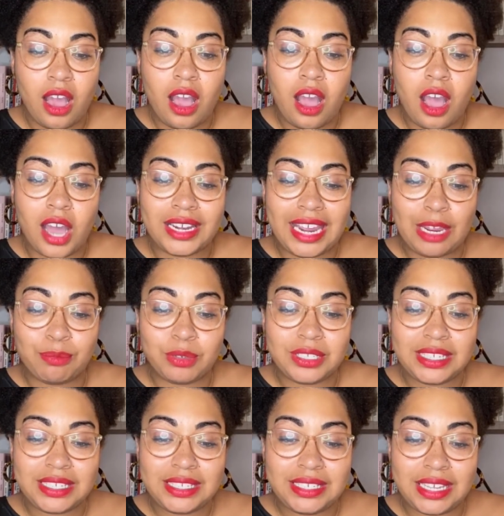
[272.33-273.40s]
On April
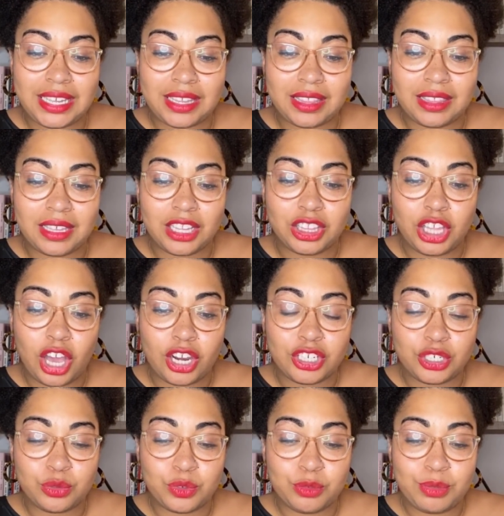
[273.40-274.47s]
16th, large
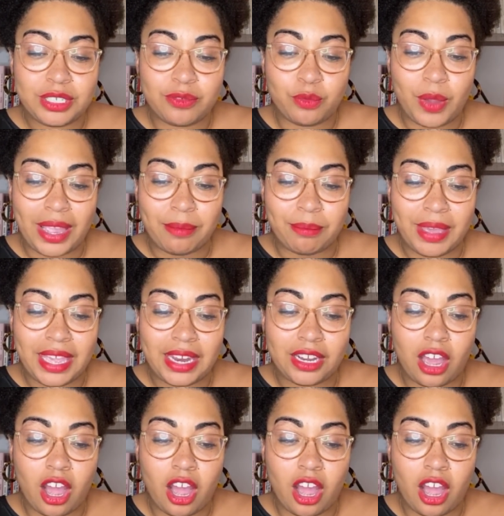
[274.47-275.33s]
groups of white men